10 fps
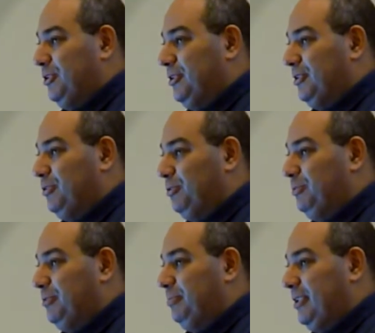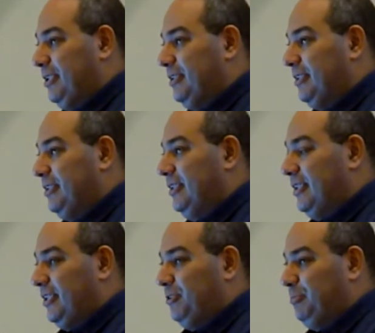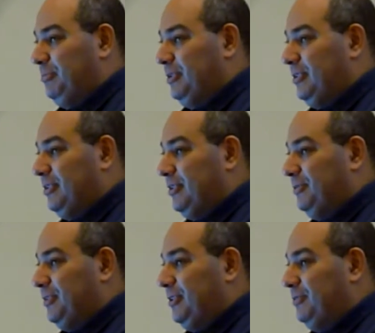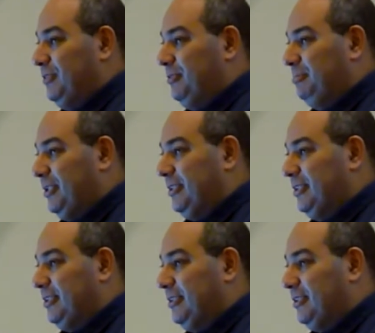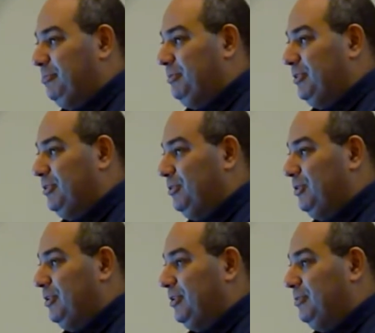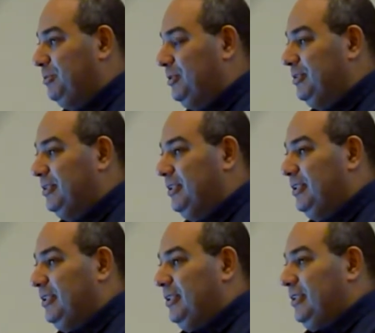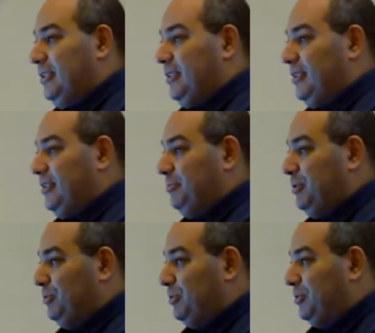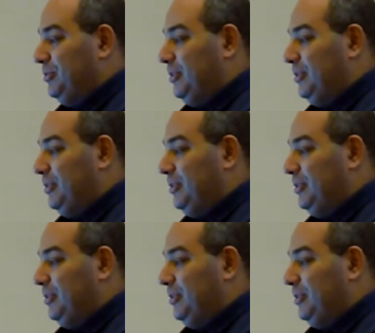in real large projects, how to effectively apply it in practice. Well, I do not